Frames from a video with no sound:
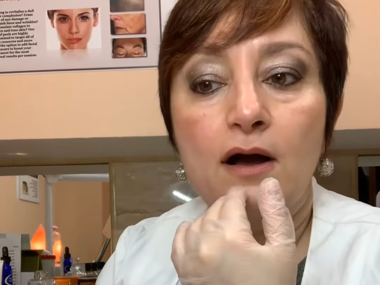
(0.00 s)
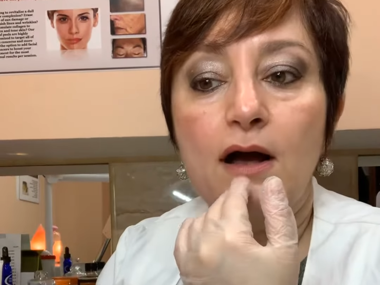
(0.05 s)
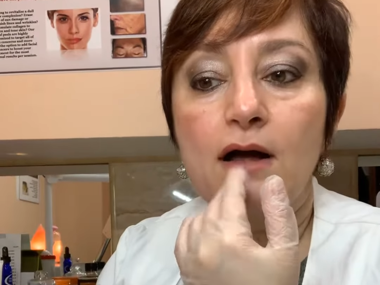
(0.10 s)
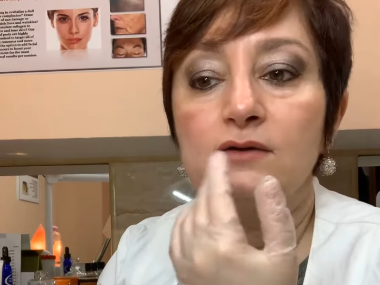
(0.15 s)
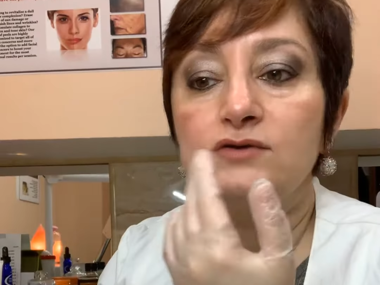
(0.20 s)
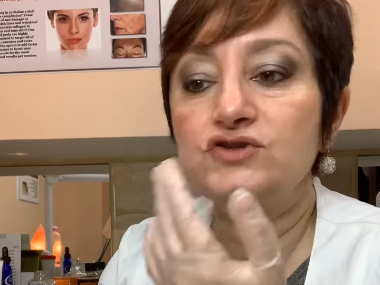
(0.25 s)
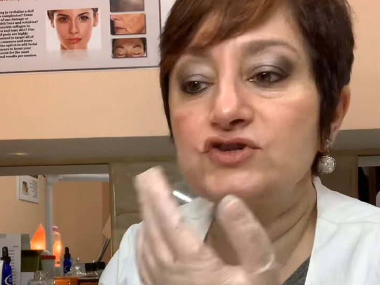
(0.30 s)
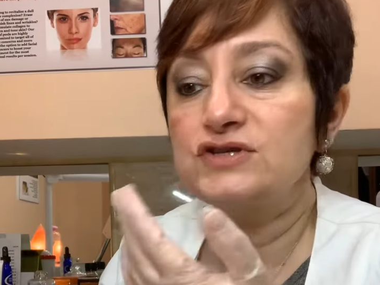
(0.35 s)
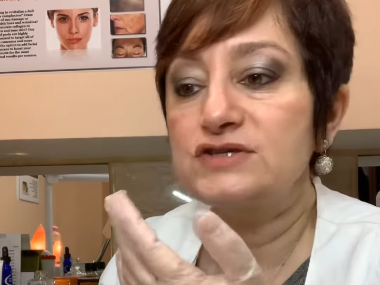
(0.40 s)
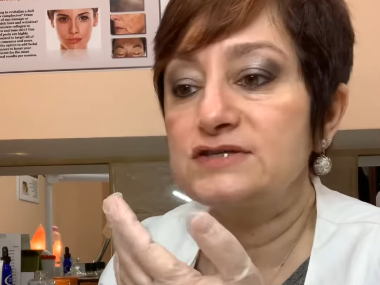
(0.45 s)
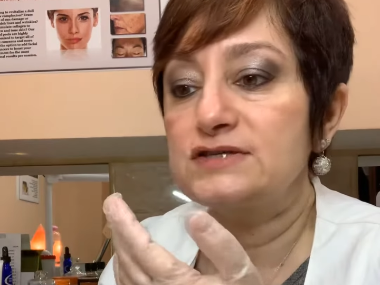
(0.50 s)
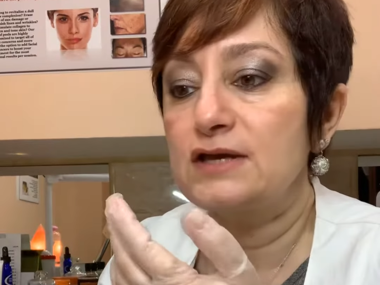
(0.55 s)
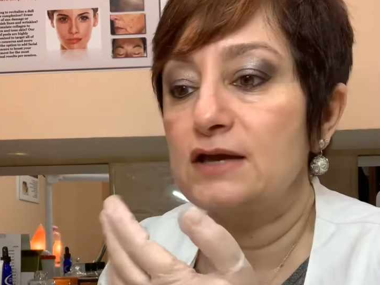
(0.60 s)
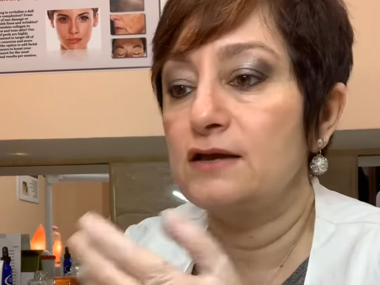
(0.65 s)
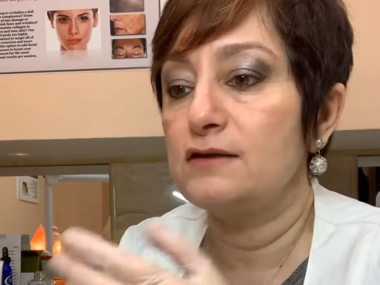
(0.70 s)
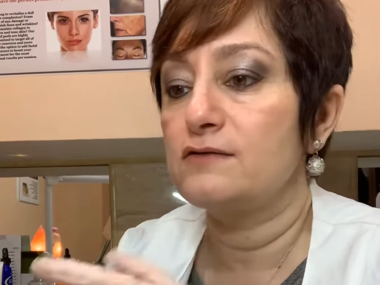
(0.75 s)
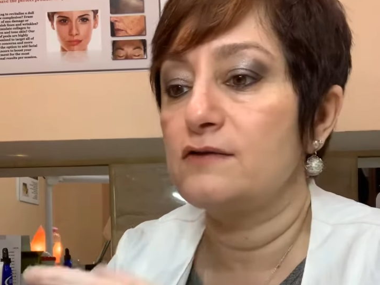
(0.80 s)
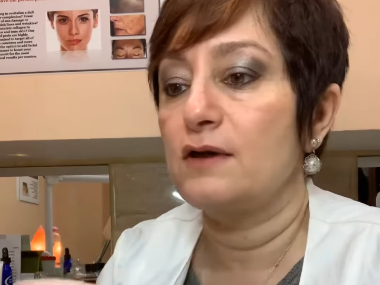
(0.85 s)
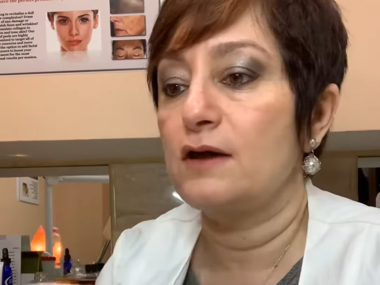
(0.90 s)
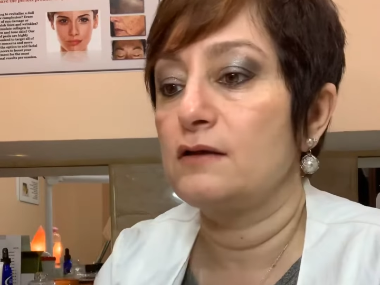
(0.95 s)
I'll just
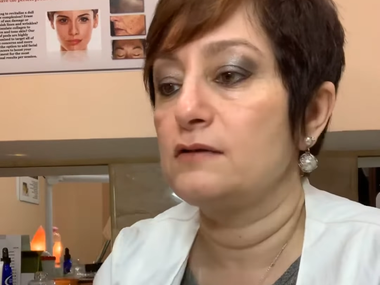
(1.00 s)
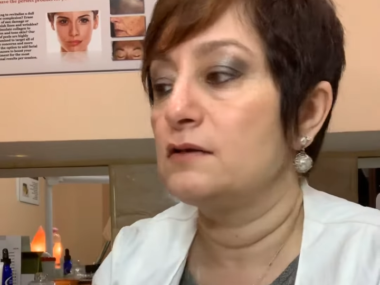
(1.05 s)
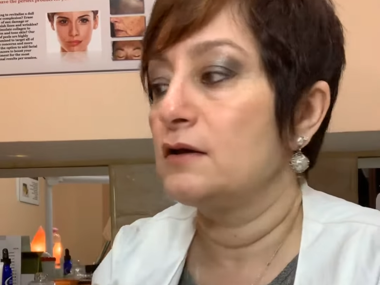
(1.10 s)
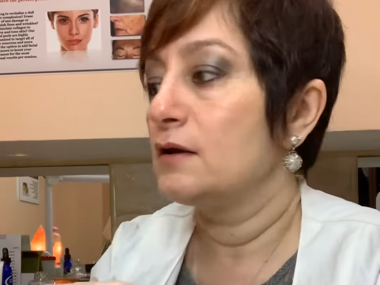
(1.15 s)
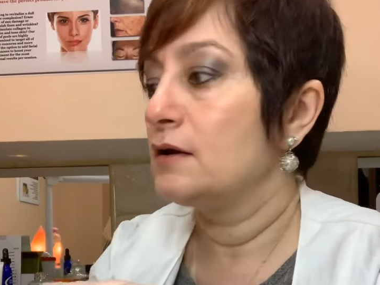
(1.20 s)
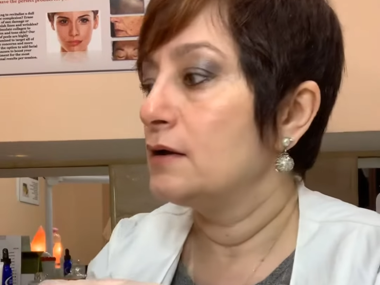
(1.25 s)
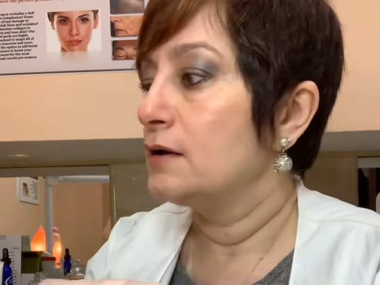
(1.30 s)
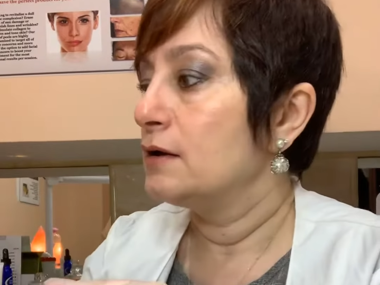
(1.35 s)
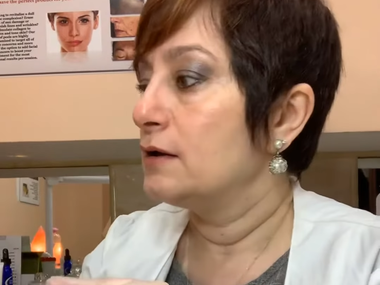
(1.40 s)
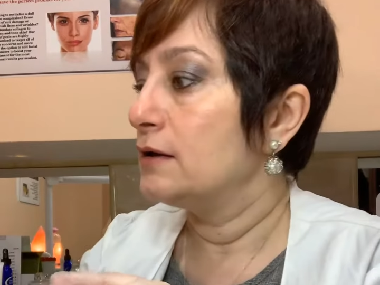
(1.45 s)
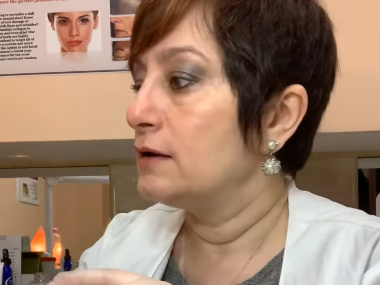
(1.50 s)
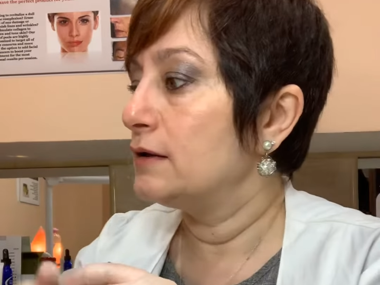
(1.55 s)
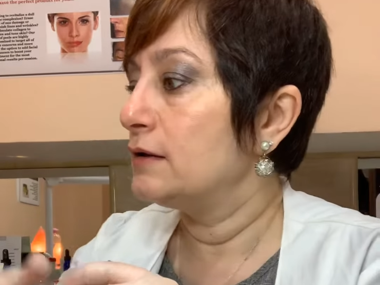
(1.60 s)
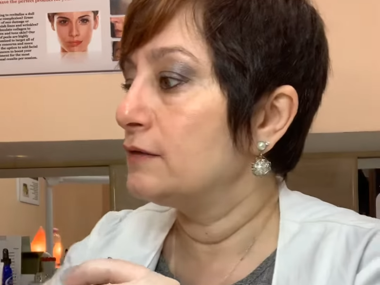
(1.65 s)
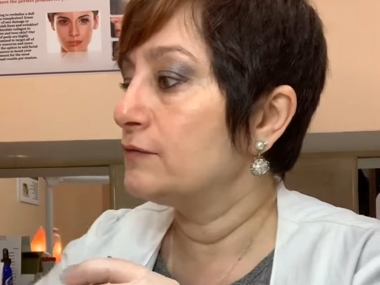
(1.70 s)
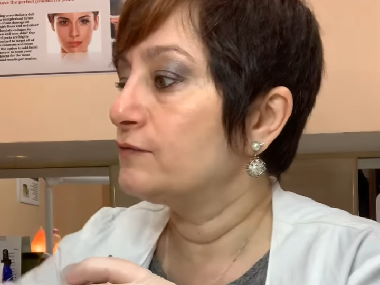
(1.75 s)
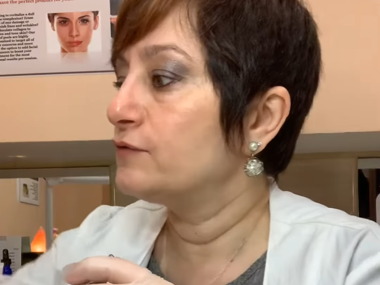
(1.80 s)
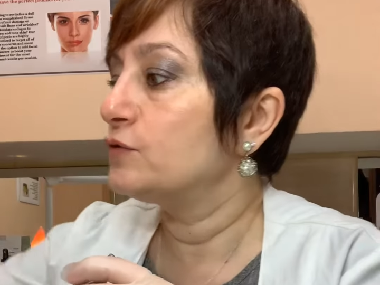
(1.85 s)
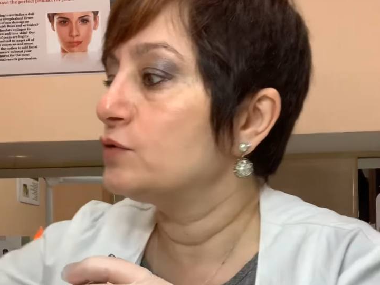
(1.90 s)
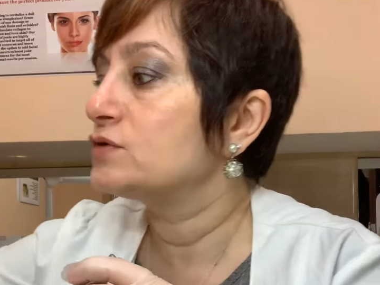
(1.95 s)
say that
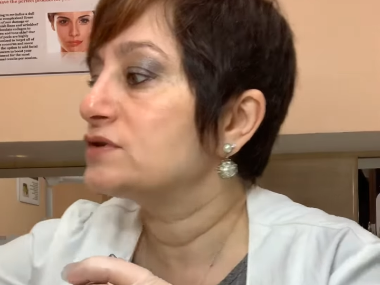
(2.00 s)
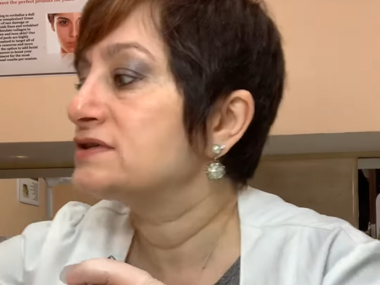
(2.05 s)
if your